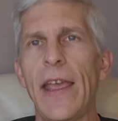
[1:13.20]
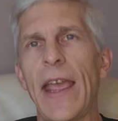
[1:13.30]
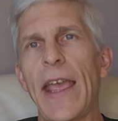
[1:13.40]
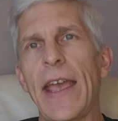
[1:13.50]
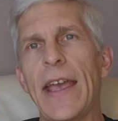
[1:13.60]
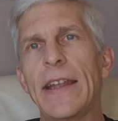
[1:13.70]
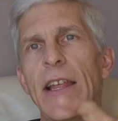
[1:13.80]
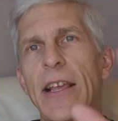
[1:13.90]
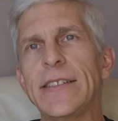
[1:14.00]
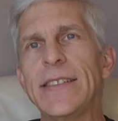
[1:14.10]

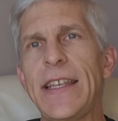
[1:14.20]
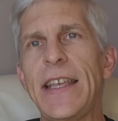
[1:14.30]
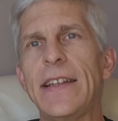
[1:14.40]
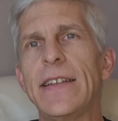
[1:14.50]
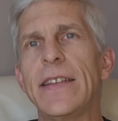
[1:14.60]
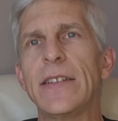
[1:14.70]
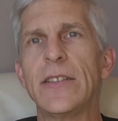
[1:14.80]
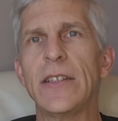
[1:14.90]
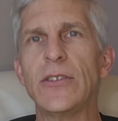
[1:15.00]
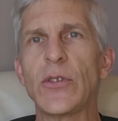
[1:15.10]
And I could see into
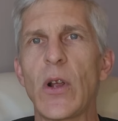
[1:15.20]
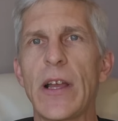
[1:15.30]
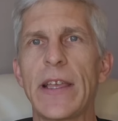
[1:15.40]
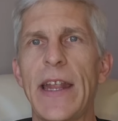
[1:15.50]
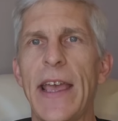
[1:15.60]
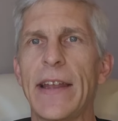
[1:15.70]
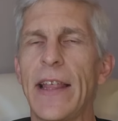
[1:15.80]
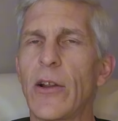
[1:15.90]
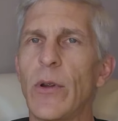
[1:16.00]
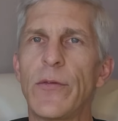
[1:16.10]
the truck. It had
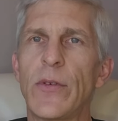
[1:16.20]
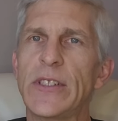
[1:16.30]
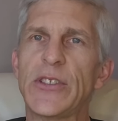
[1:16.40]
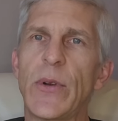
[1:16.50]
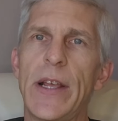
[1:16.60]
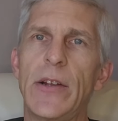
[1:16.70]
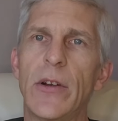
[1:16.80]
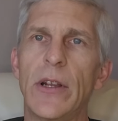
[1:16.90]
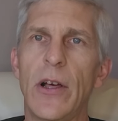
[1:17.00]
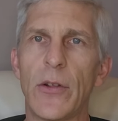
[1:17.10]
like a
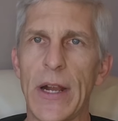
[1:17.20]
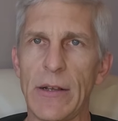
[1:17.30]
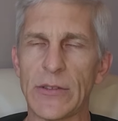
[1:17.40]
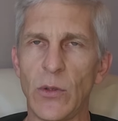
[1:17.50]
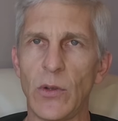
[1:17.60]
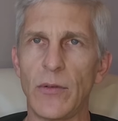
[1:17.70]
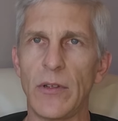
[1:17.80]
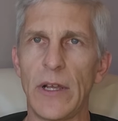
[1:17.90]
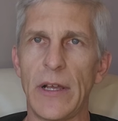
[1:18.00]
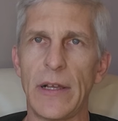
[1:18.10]
refrigerator and other household
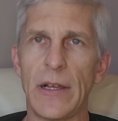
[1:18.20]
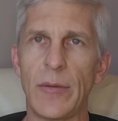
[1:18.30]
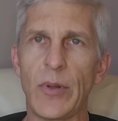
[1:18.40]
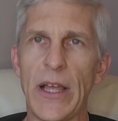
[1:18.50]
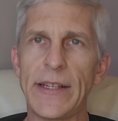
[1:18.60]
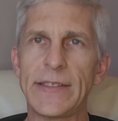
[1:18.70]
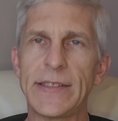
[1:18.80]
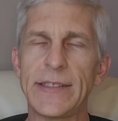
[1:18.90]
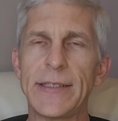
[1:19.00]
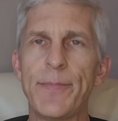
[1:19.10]

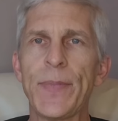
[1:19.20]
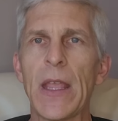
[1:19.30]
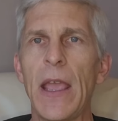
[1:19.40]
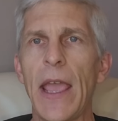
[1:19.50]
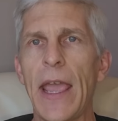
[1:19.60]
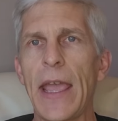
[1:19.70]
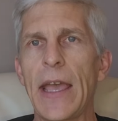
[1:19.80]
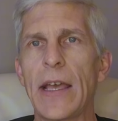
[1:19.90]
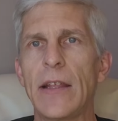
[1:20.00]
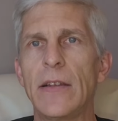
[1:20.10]
appliances.
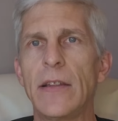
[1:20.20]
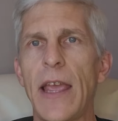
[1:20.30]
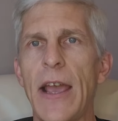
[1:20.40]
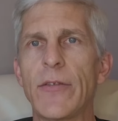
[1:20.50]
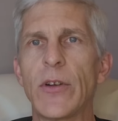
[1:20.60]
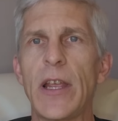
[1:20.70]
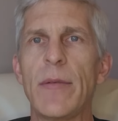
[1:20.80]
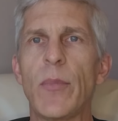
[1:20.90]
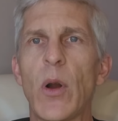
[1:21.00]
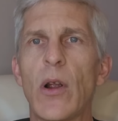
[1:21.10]
And after
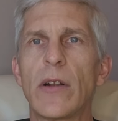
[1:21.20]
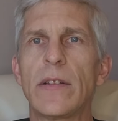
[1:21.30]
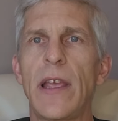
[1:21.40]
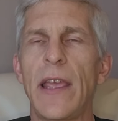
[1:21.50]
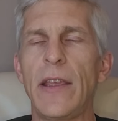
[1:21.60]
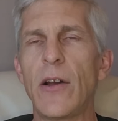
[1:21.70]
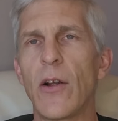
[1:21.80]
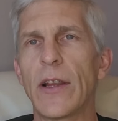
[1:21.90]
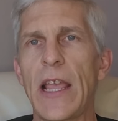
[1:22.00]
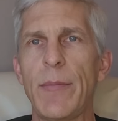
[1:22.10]
it parked, a
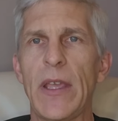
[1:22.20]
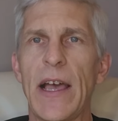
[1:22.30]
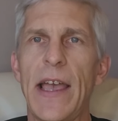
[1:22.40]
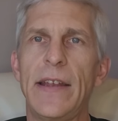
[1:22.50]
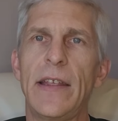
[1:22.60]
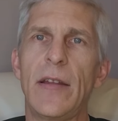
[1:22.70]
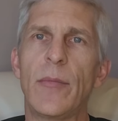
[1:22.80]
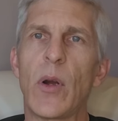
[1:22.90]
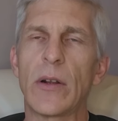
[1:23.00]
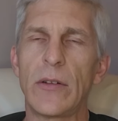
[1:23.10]
car came behind it and
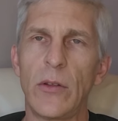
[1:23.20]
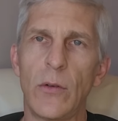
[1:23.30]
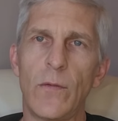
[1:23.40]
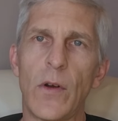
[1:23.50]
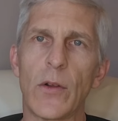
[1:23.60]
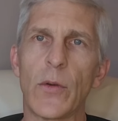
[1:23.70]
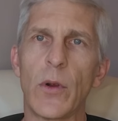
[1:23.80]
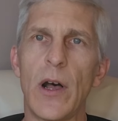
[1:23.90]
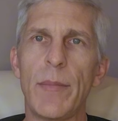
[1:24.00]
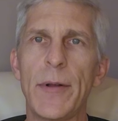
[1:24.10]
parked a little
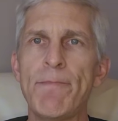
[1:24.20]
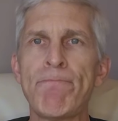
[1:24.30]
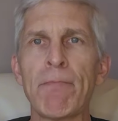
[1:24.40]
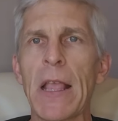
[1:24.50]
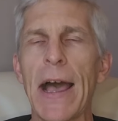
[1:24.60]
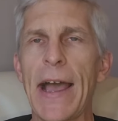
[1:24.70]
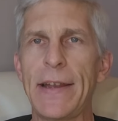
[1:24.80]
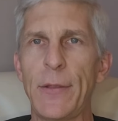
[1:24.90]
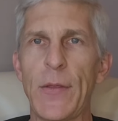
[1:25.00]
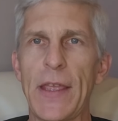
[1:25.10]
farther up. I
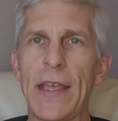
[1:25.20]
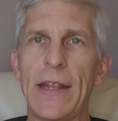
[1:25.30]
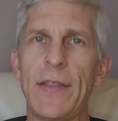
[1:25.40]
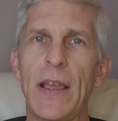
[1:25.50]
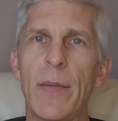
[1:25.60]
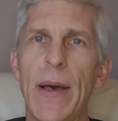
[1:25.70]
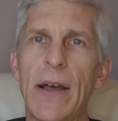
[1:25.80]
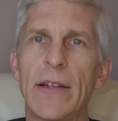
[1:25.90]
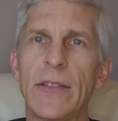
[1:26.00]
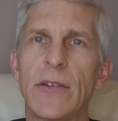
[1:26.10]
didn't think anything
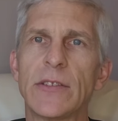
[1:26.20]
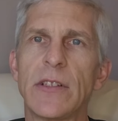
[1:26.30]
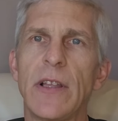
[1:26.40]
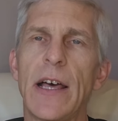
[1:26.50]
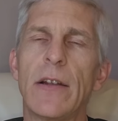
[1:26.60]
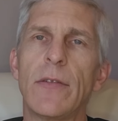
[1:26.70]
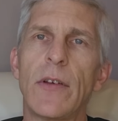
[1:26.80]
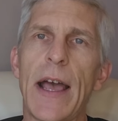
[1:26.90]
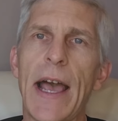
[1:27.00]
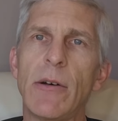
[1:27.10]
about it. There's a lot of
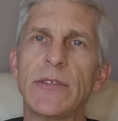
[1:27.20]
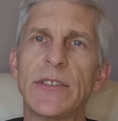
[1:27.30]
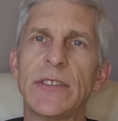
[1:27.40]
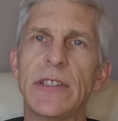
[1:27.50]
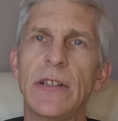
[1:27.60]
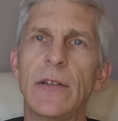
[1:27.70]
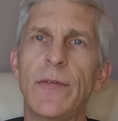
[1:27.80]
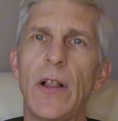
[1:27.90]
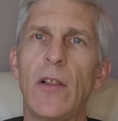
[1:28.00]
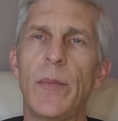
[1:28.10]
houses in a
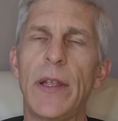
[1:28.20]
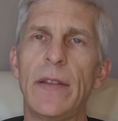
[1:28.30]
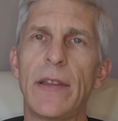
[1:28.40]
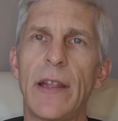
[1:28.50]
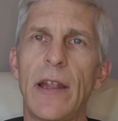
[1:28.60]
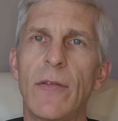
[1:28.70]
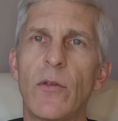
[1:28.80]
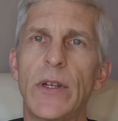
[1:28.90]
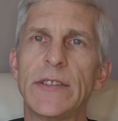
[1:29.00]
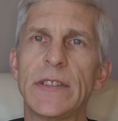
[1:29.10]
development that have
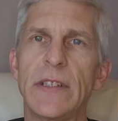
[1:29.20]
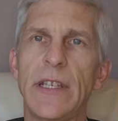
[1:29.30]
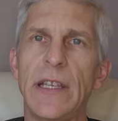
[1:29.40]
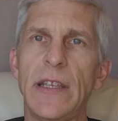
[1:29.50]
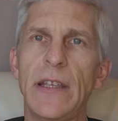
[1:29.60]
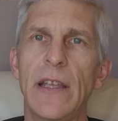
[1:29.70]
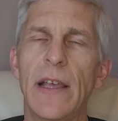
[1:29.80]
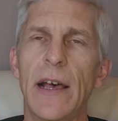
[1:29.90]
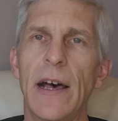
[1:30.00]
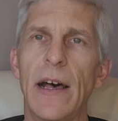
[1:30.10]
recently
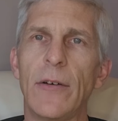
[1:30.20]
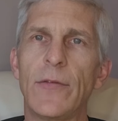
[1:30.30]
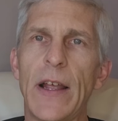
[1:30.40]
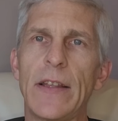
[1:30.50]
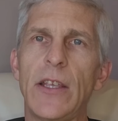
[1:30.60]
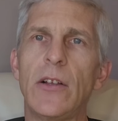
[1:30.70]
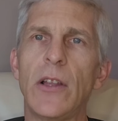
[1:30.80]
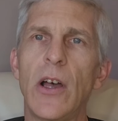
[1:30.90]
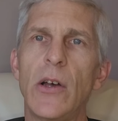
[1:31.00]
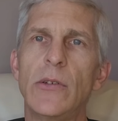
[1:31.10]
finally
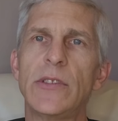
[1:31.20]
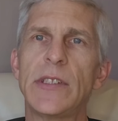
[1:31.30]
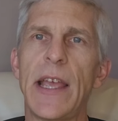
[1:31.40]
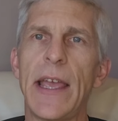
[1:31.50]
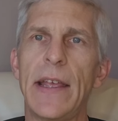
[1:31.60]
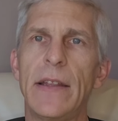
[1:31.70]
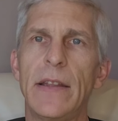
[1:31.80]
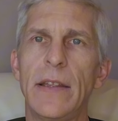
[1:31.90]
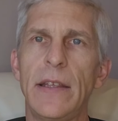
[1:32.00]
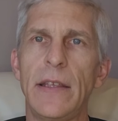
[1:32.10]
closed,
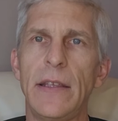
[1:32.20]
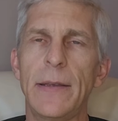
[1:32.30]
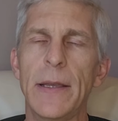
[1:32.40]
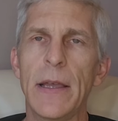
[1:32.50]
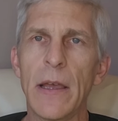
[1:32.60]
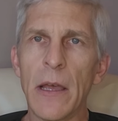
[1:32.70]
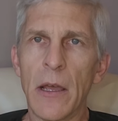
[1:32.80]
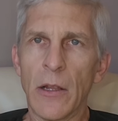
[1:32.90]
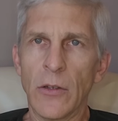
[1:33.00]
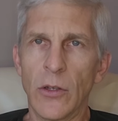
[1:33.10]
and the
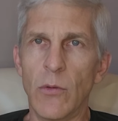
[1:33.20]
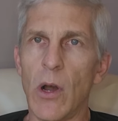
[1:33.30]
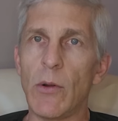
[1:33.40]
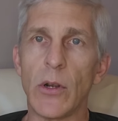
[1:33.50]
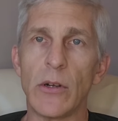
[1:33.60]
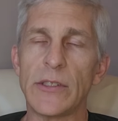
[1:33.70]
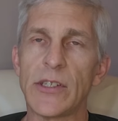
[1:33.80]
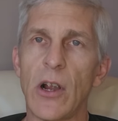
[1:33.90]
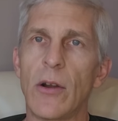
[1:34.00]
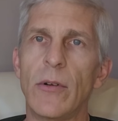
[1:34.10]
new owners
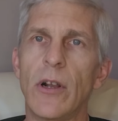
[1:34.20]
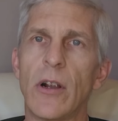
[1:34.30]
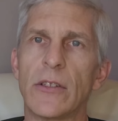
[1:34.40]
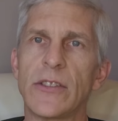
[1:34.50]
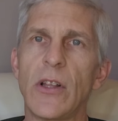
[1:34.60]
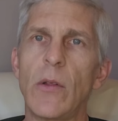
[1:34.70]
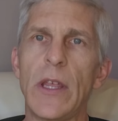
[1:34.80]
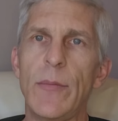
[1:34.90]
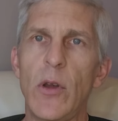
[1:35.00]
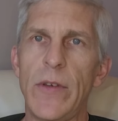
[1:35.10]
are
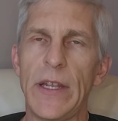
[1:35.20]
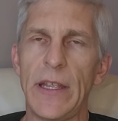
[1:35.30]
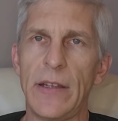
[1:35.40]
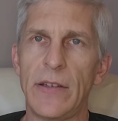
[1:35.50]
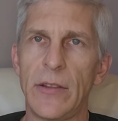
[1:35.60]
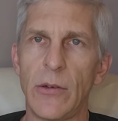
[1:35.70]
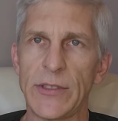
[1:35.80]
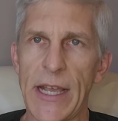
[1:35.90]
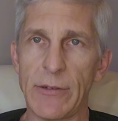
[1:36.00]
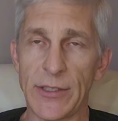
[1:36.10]
slowly moving into
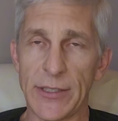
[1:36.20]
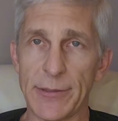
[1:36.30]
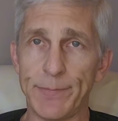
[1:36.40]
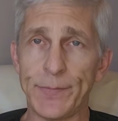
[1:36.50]
those houses.